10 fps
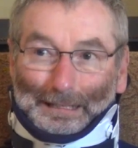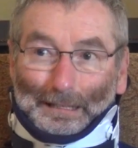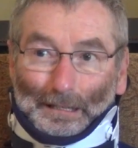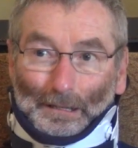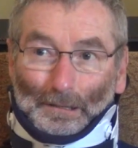
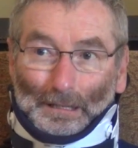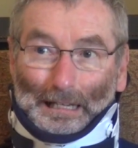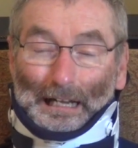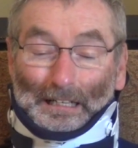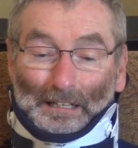Yeah,
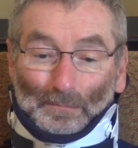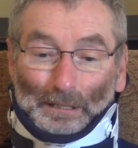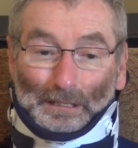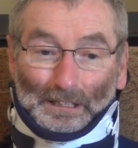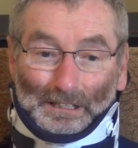and
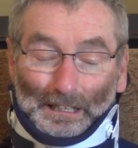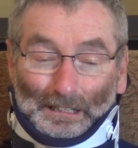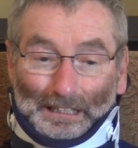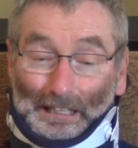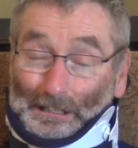being as
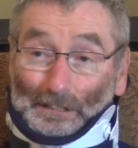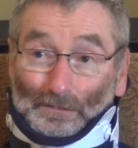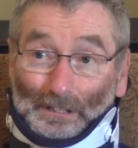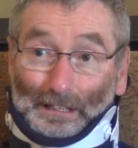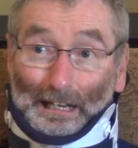attentive
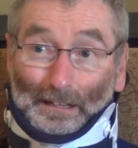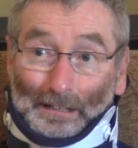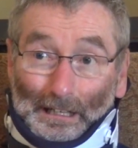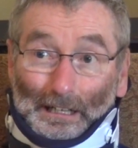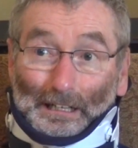to that,
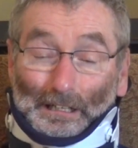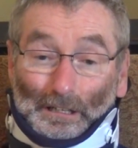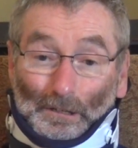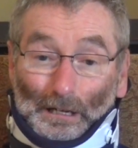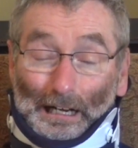
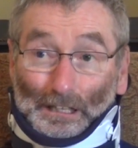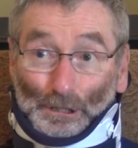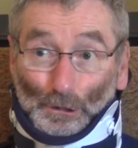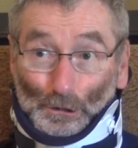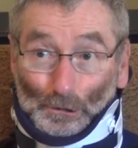as
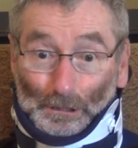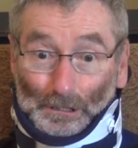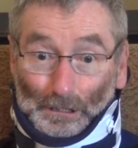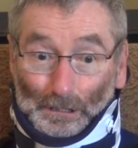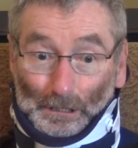
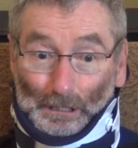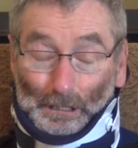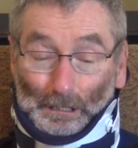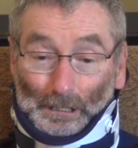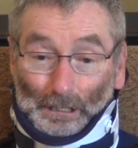Eucharistic,
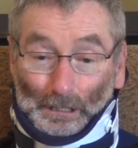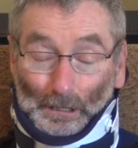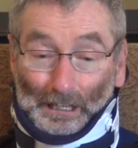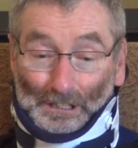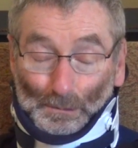
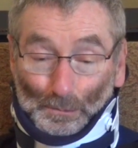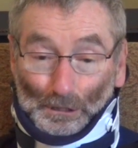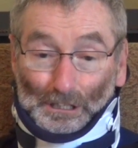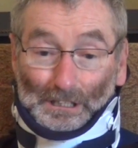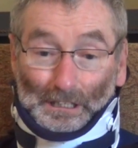as a
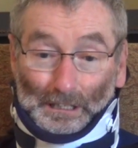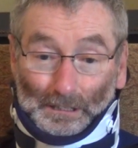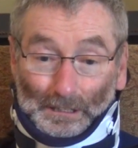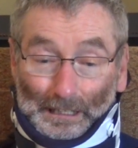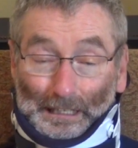priest and
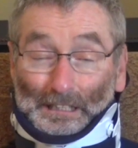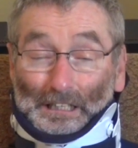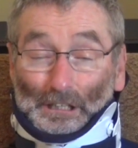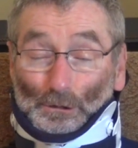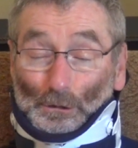as
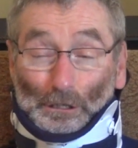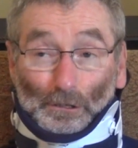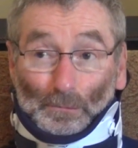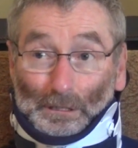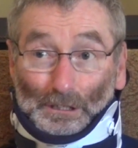
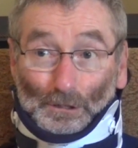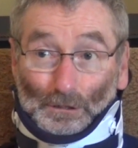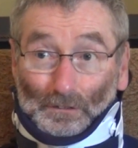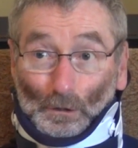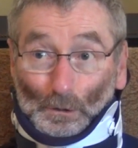extraordinary ministers
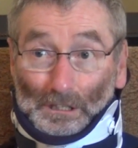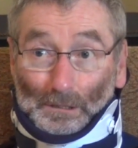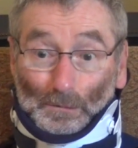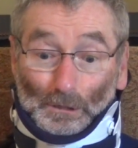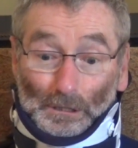of Holy
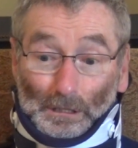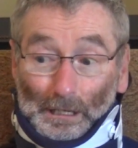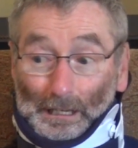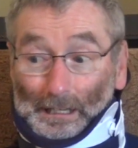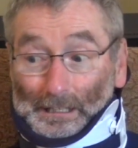Communion,
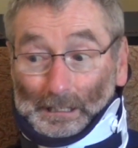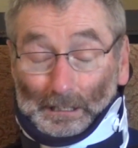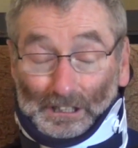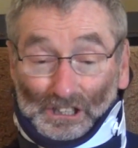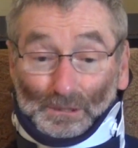to
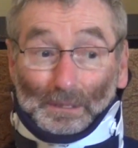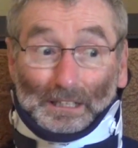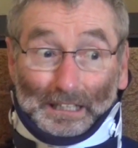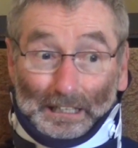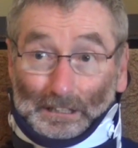just be
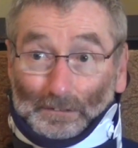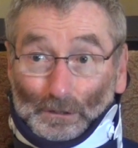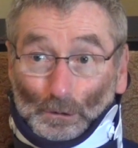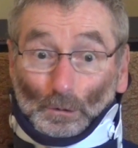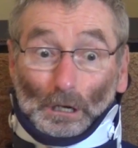attentive
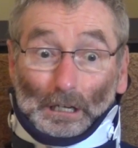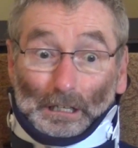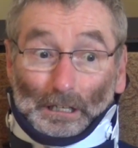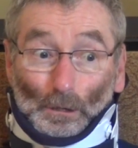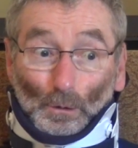to,
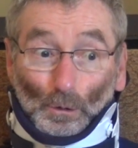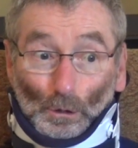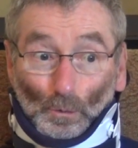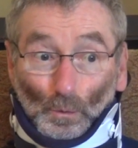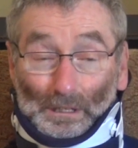
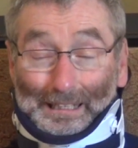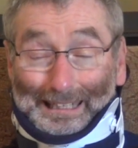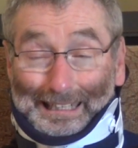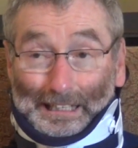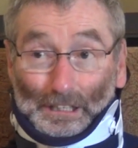what the
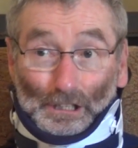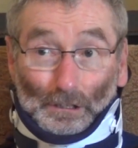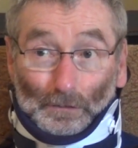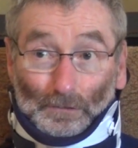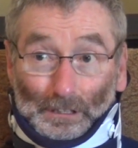needs
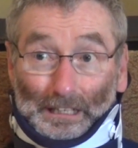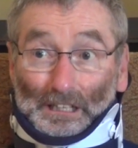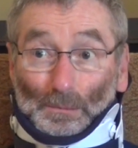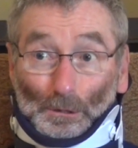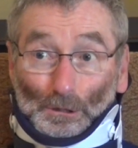of the
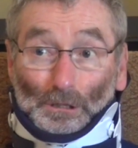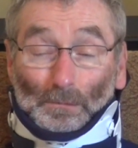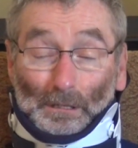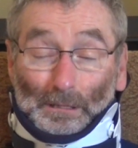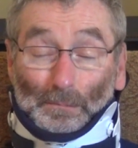next person
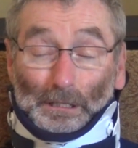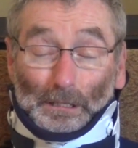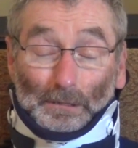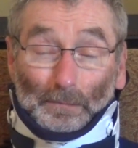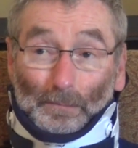might
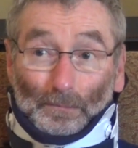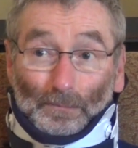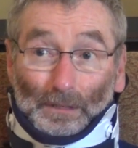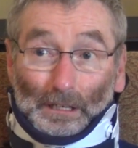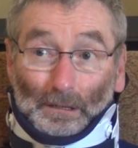be.
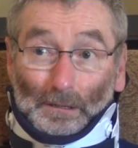Yeah.